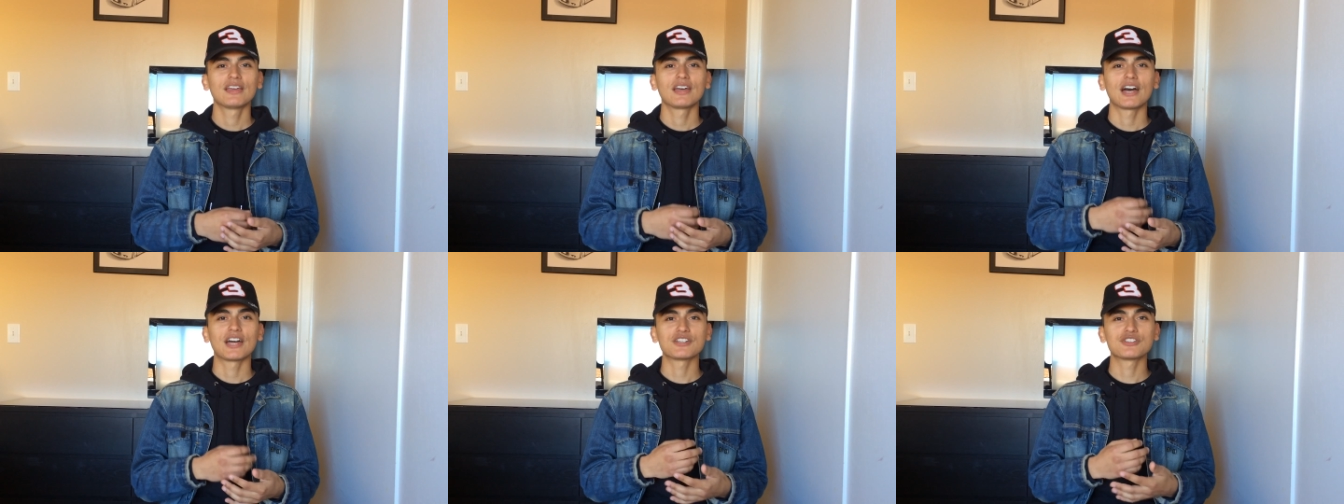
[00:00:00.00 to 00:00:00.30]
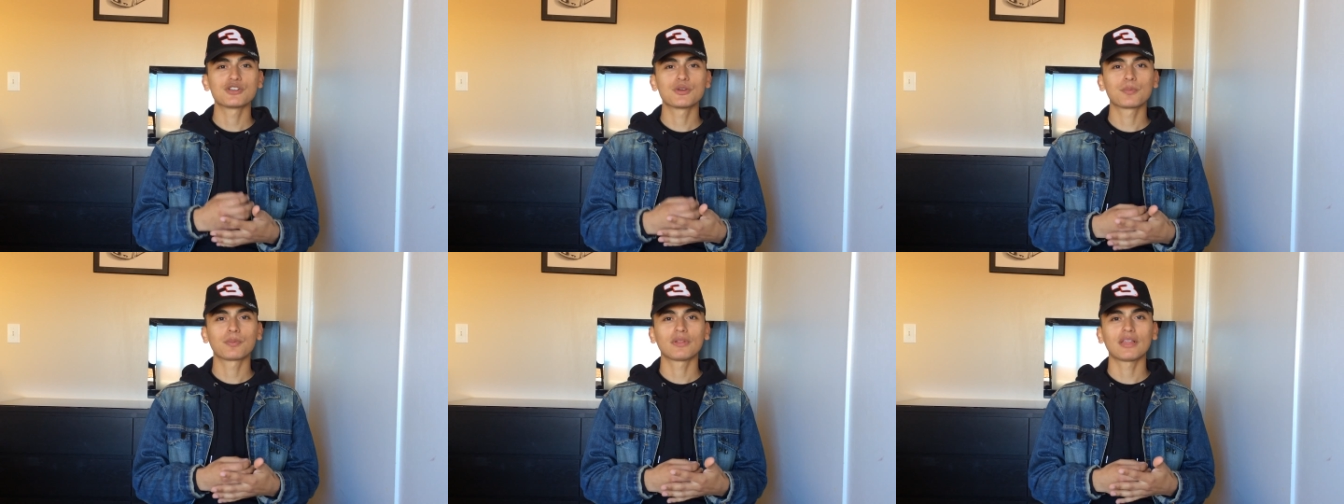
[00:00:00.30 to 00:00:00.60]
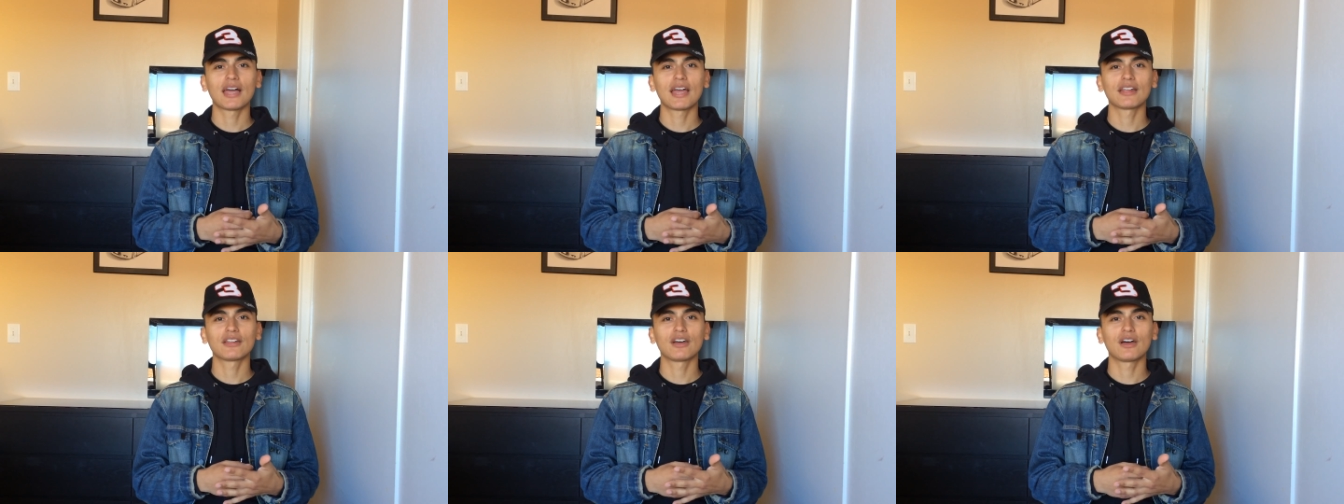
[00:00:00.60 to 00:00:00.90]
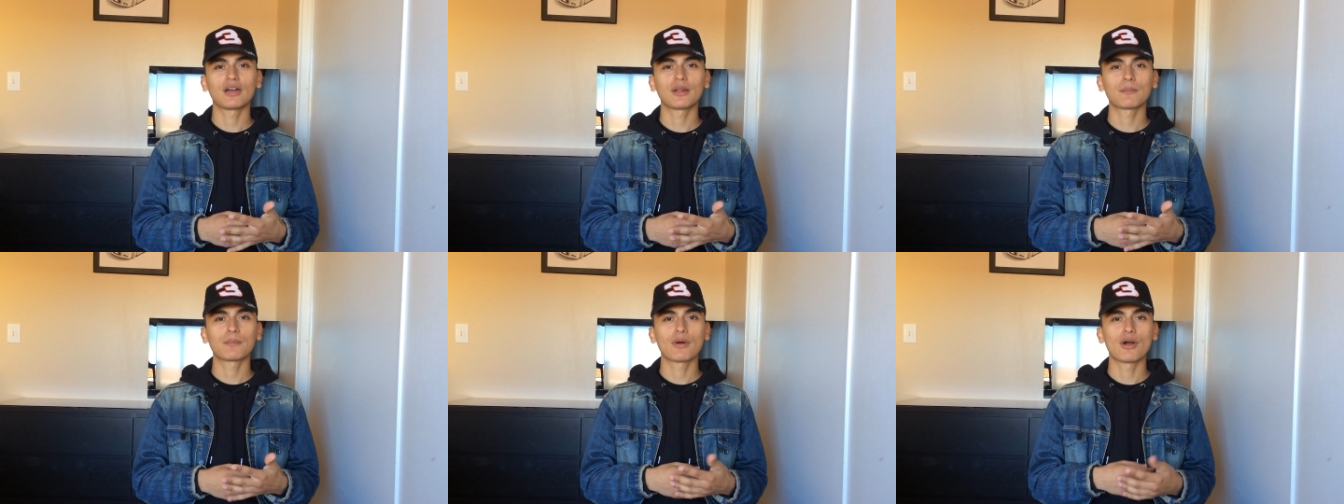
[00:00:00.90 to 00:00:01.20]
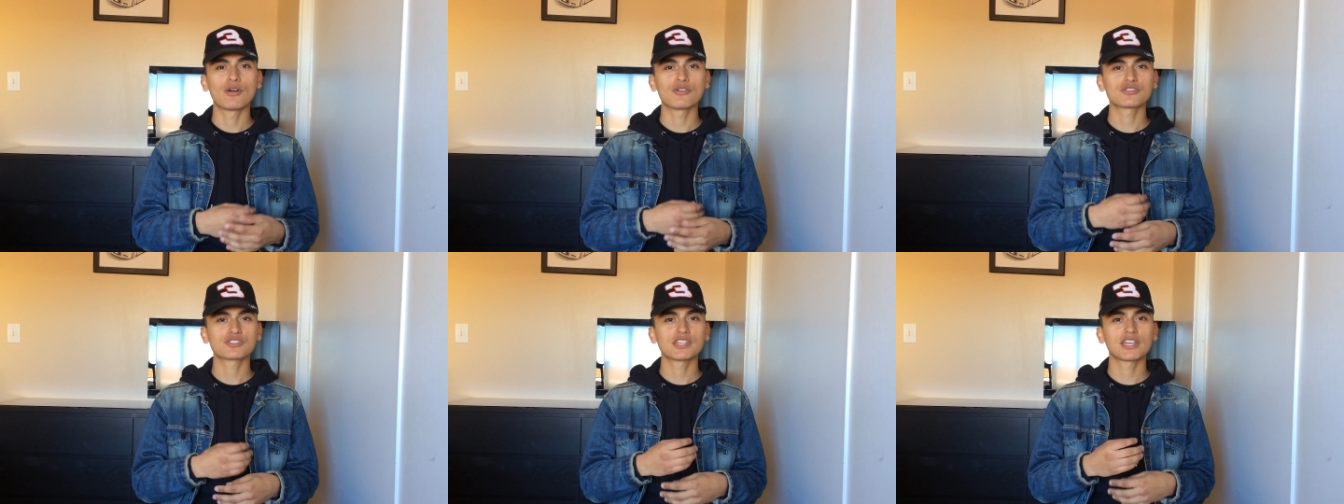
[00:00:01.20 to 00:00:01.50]
I do plan on
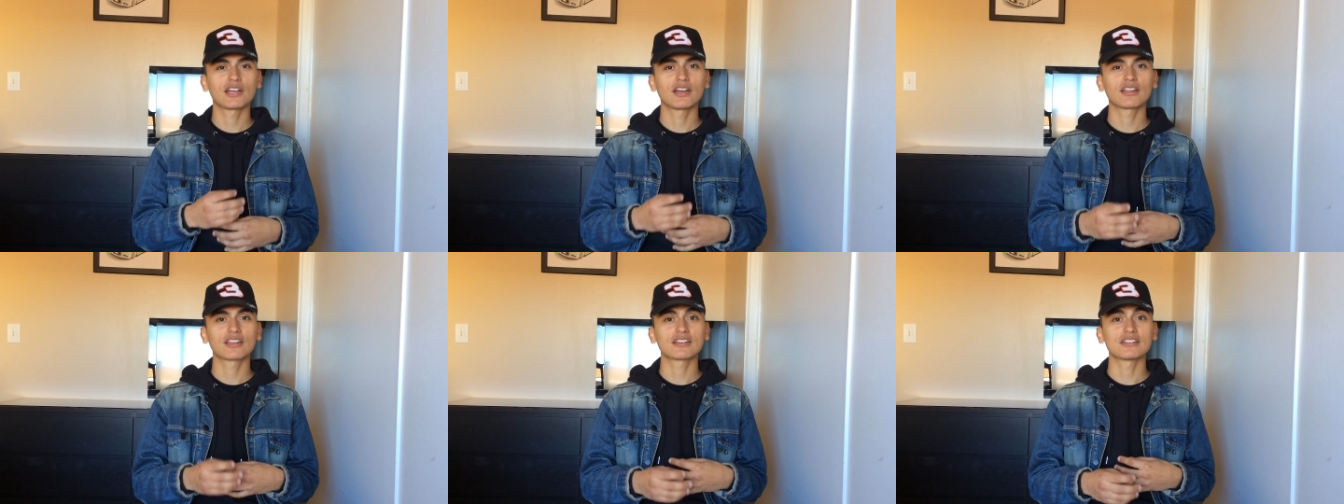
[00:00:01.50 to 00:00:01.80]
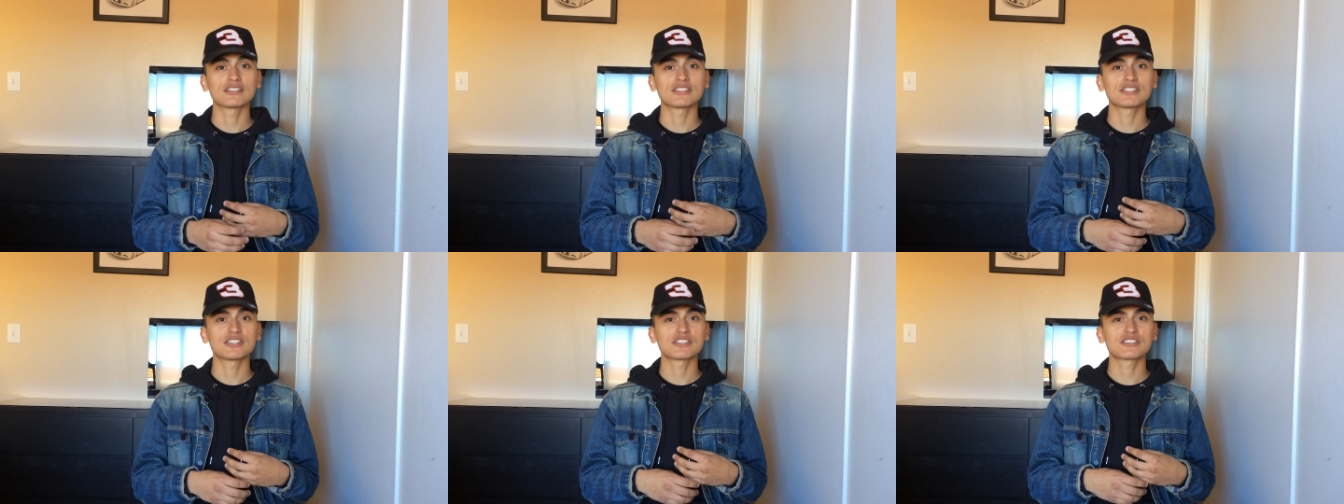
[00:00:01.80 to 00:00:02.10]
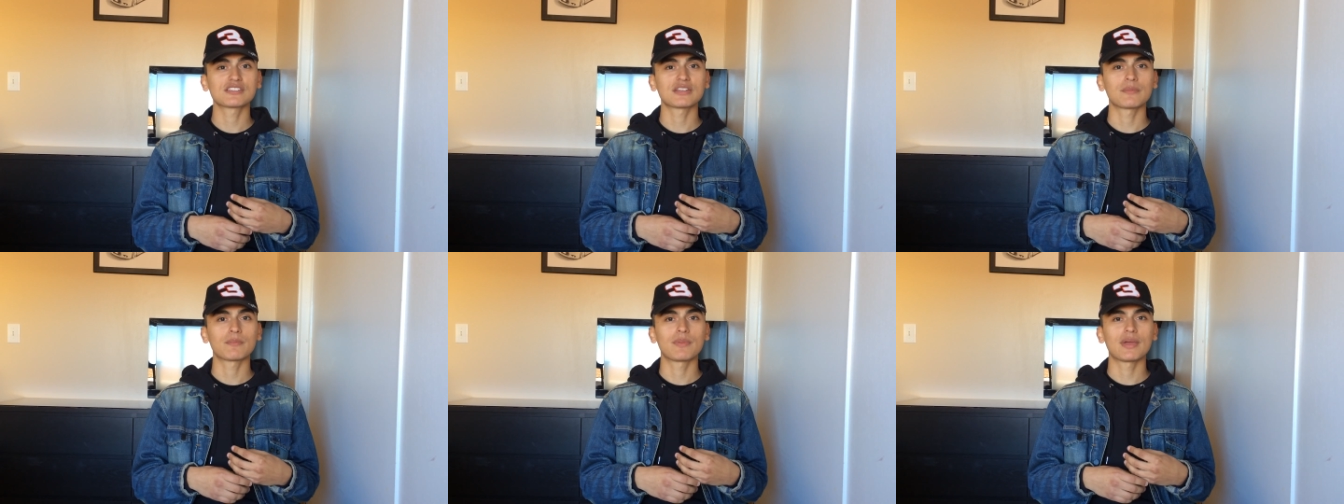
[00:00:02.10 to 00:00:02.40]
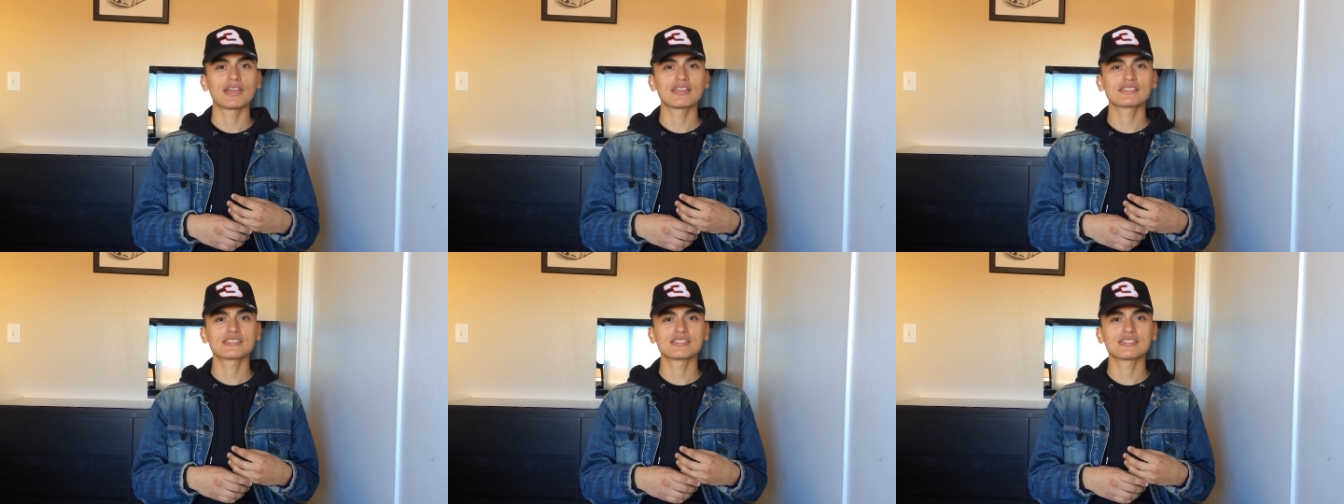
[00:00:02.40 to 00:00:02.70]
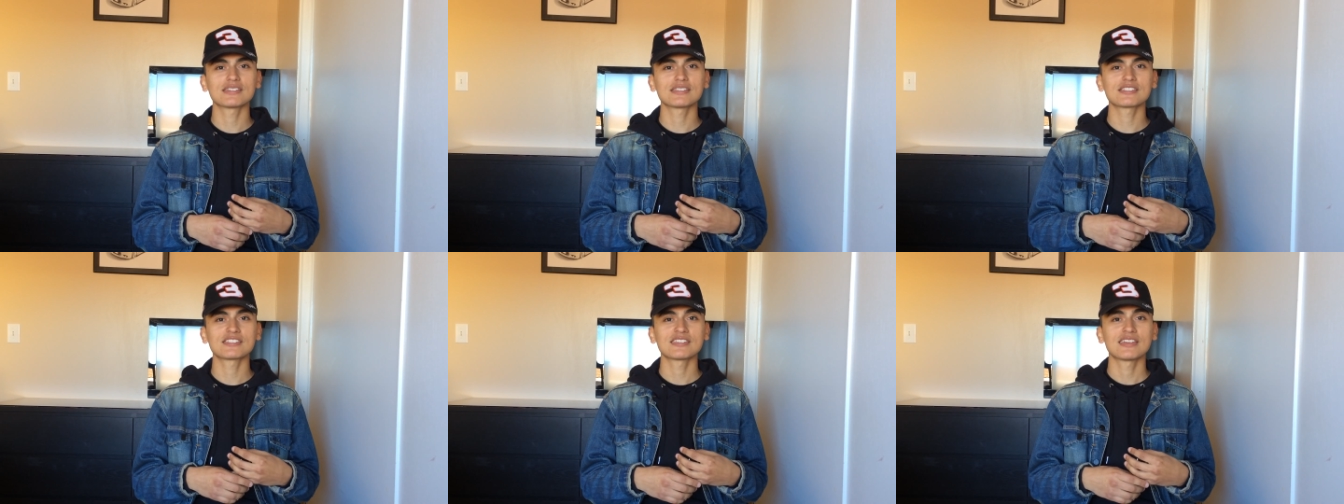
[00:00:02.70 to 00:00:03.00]
posting on a consistent
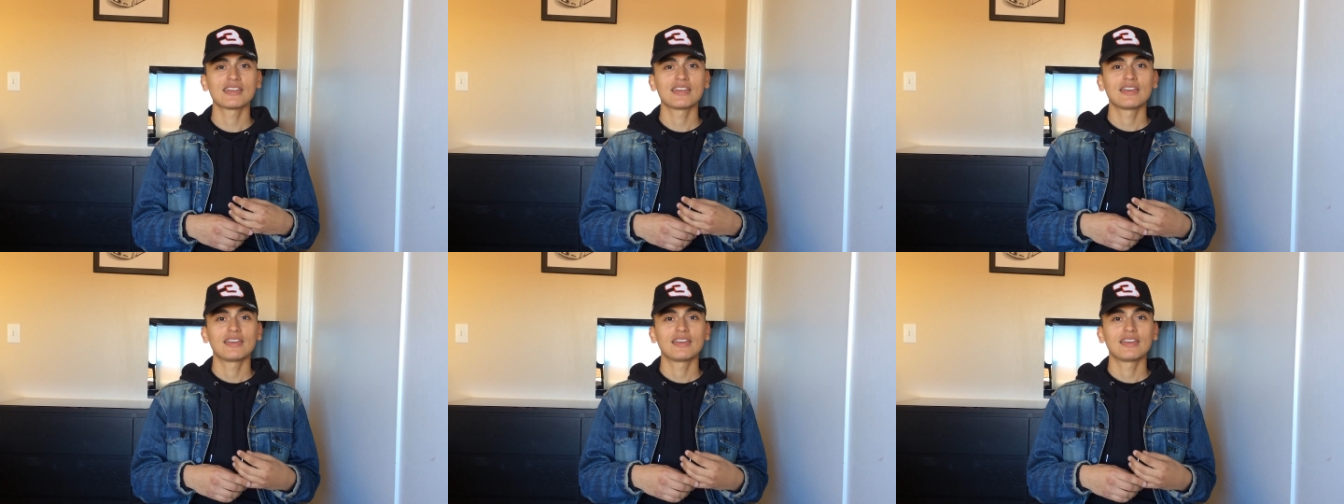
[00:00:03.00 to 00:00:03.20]
basis,